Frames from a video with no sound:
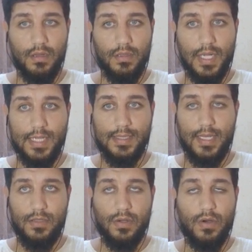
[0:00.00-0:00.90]

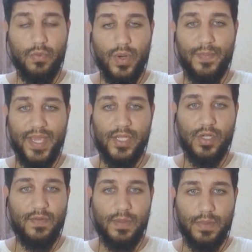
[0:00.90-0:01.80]
content or web page
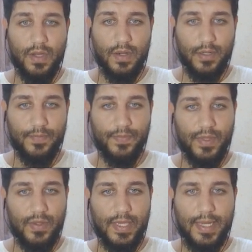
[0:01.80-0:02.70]
of the blog.
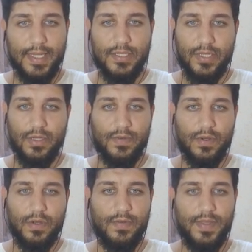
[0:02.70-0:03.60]
You can get rid of
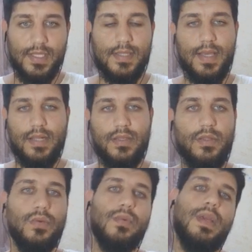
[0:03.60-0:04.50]
all of this, then
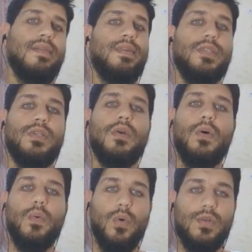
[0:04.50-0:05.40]
do the average
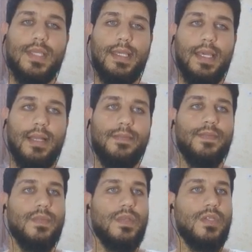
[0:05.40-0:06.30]
once again.
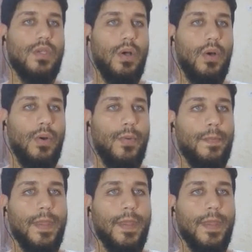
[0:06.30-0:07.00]
So